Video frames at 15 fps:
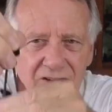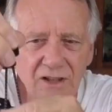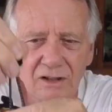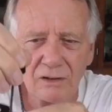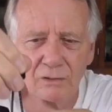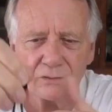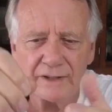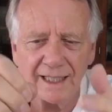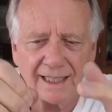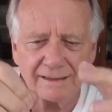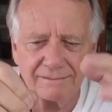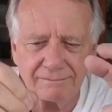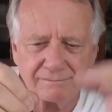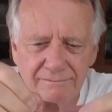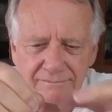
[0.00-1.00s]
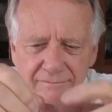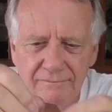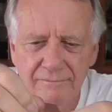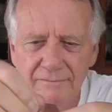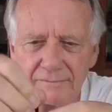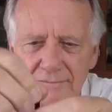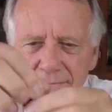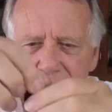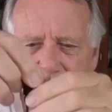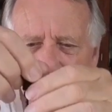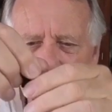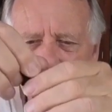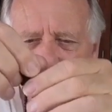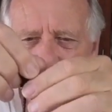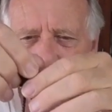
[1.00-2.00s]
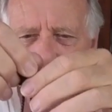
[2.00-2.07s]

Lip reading: so that fits your